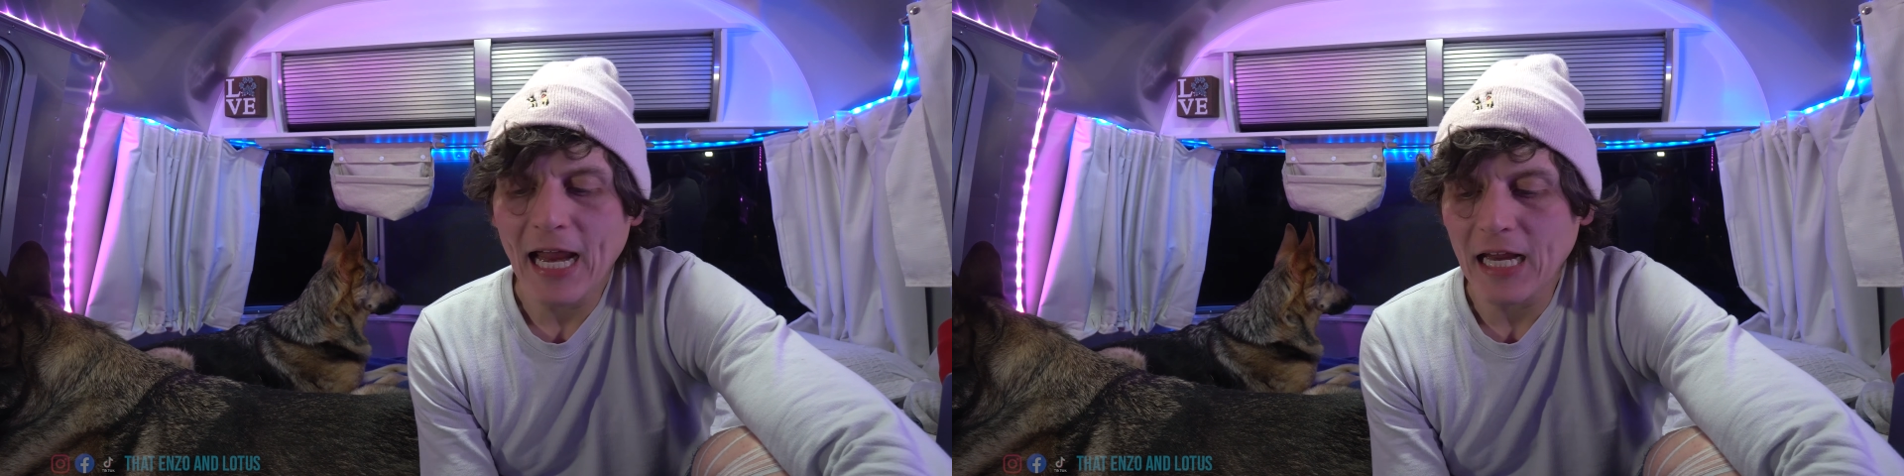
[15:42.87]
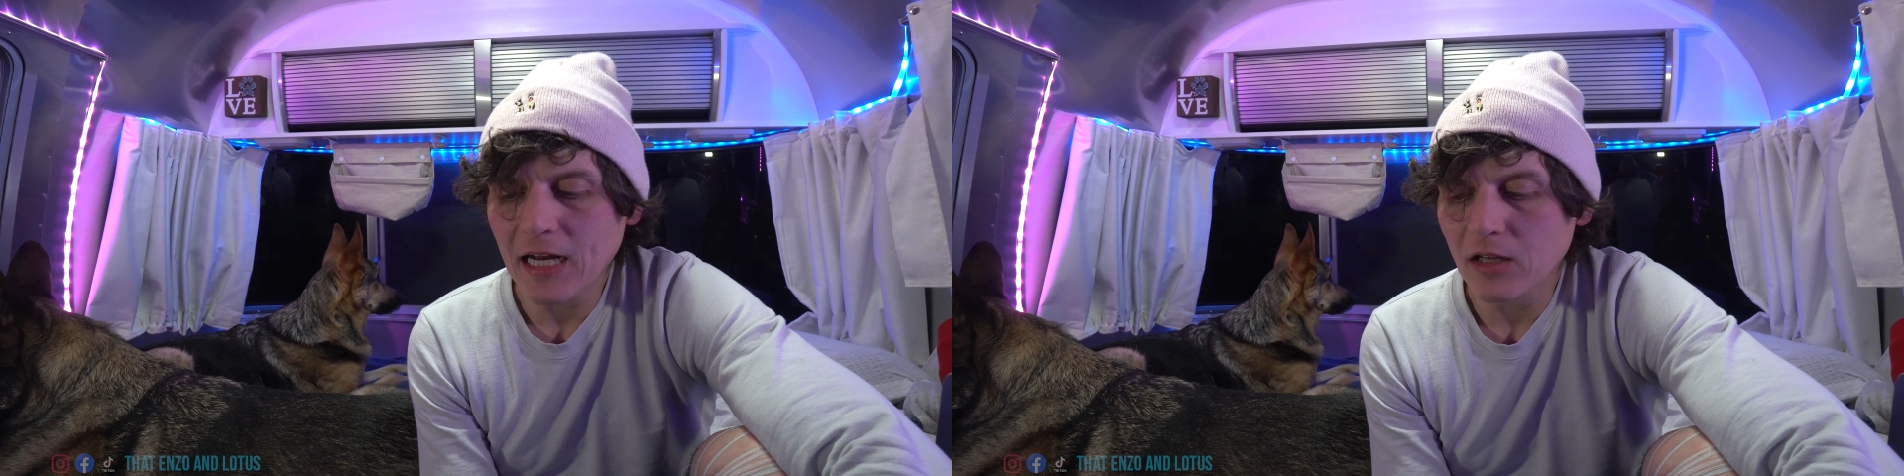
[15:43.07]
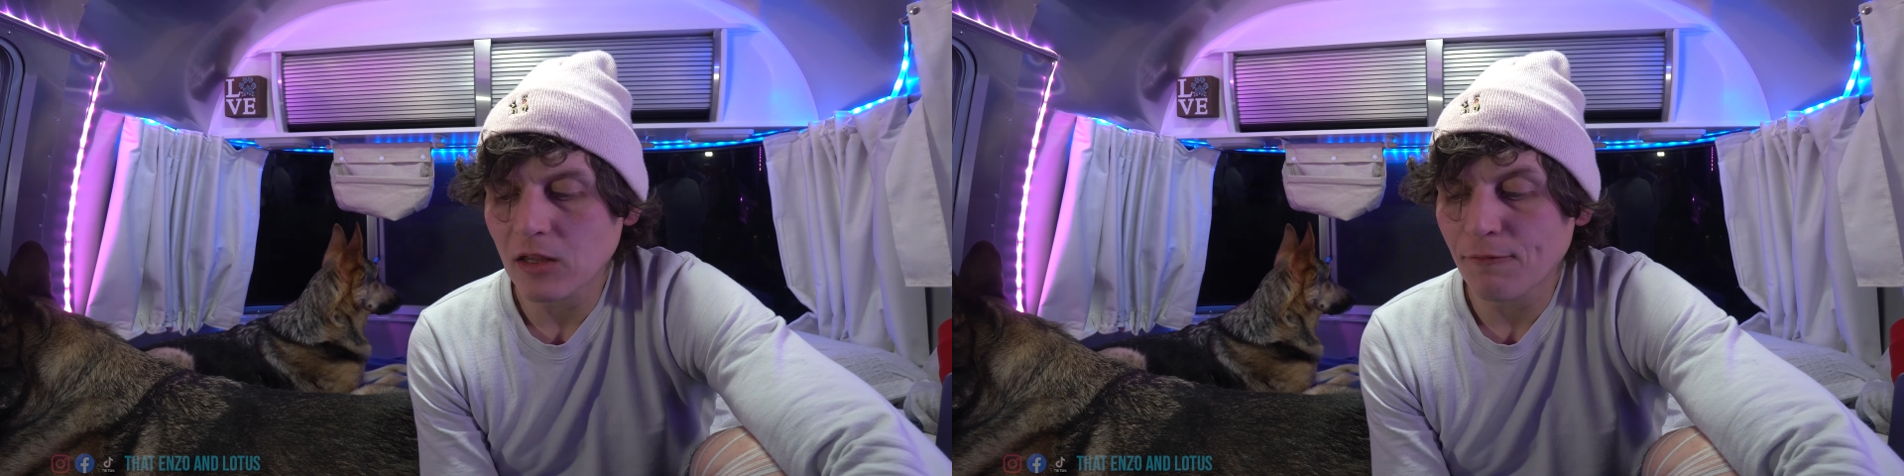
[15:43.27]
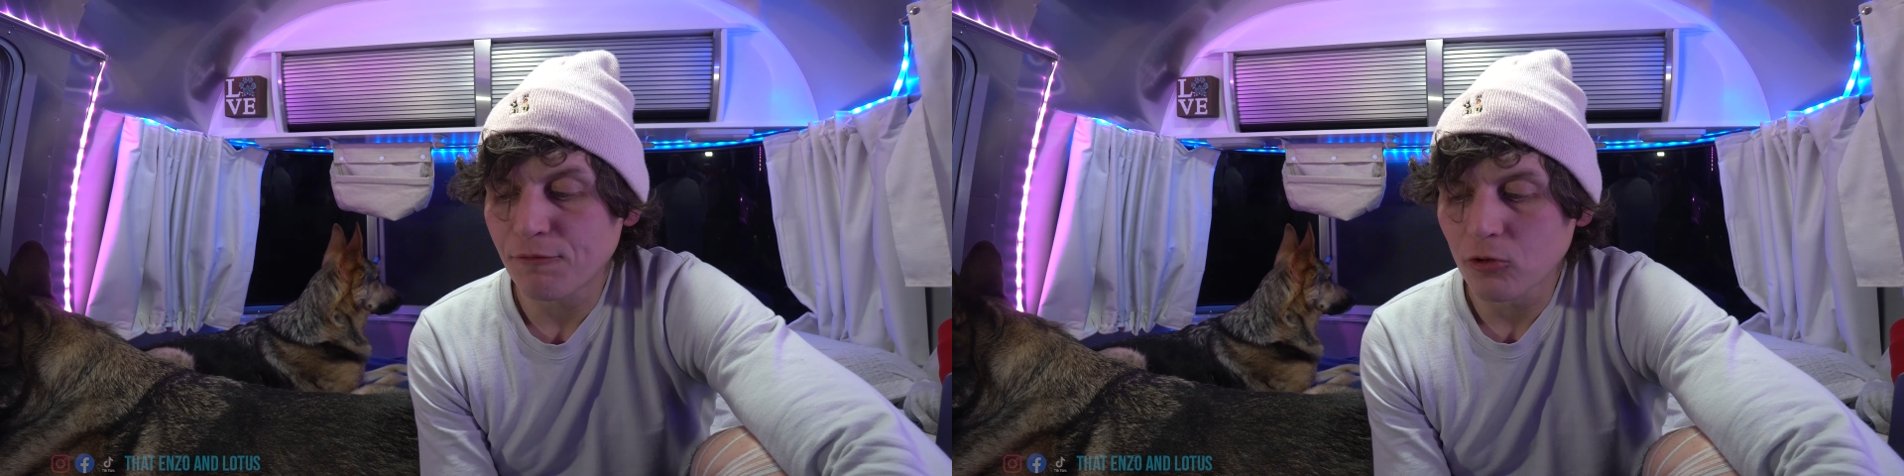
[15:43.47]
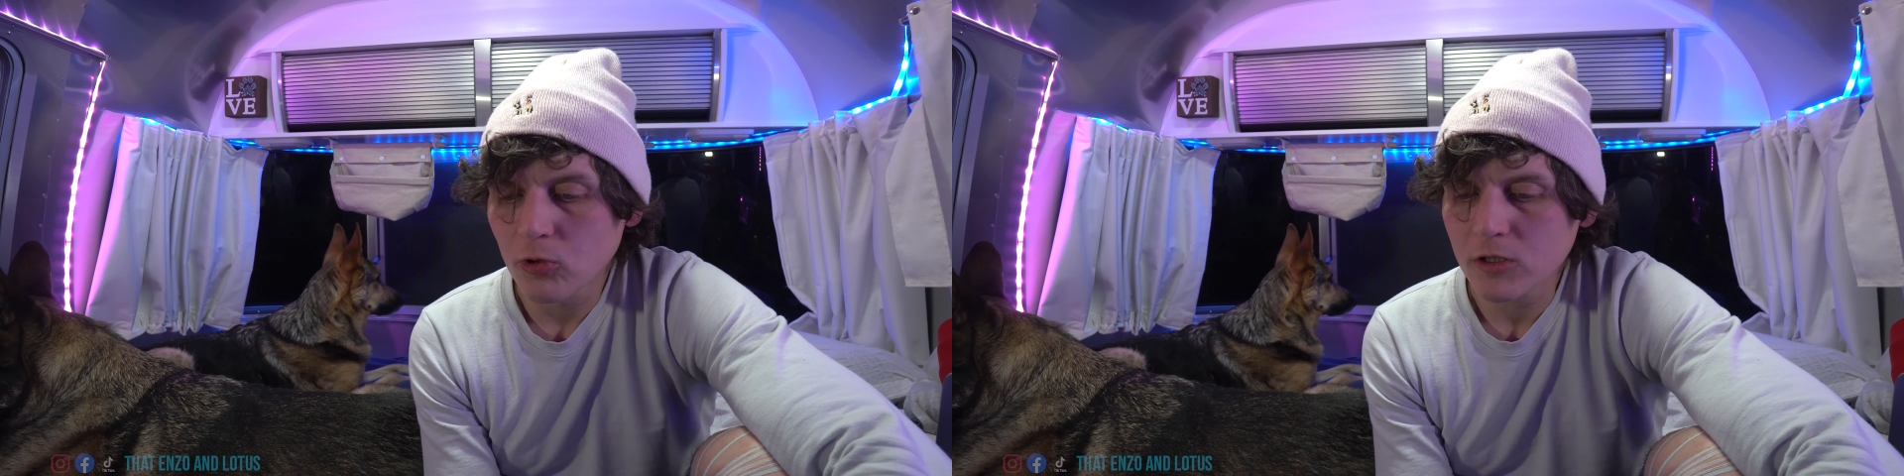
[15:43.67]
And the
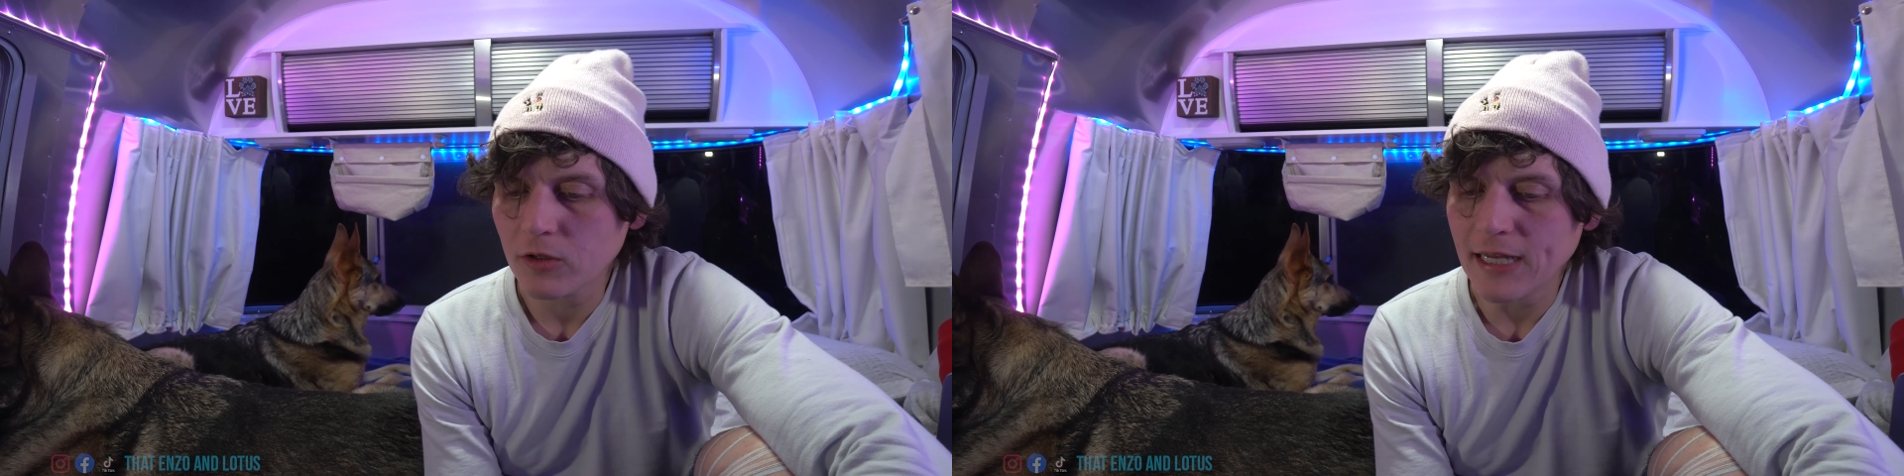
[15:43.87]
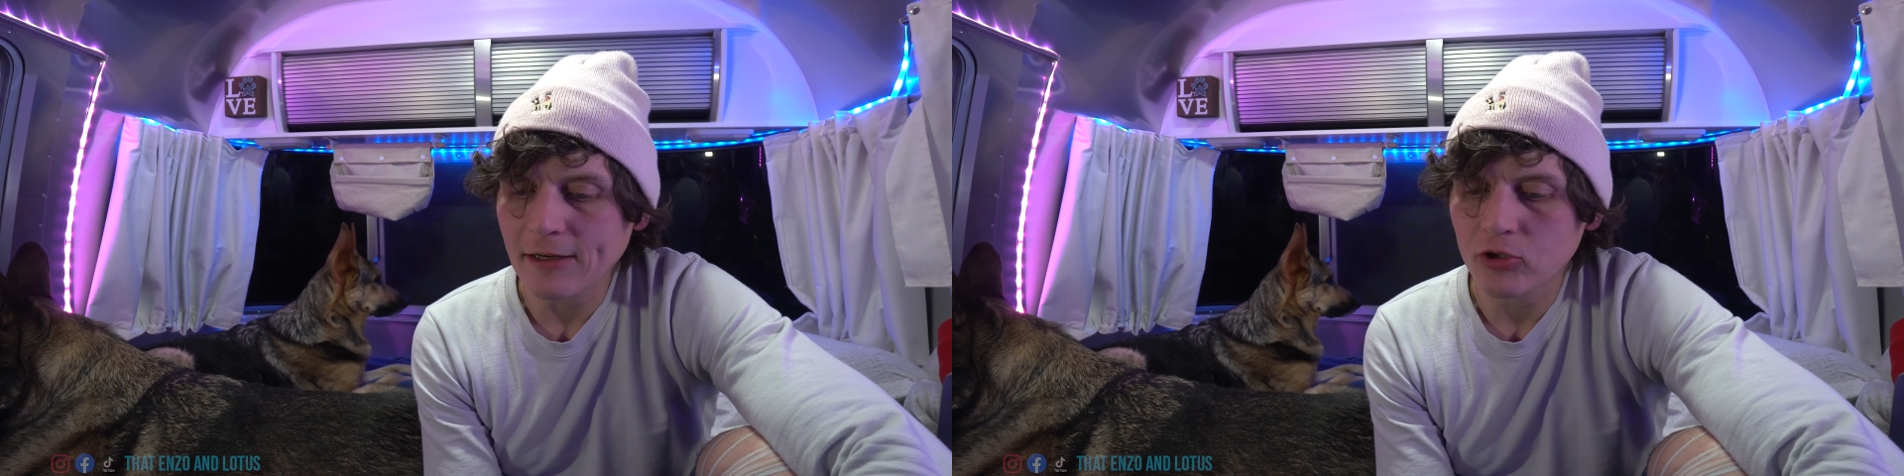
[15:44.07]
floors on the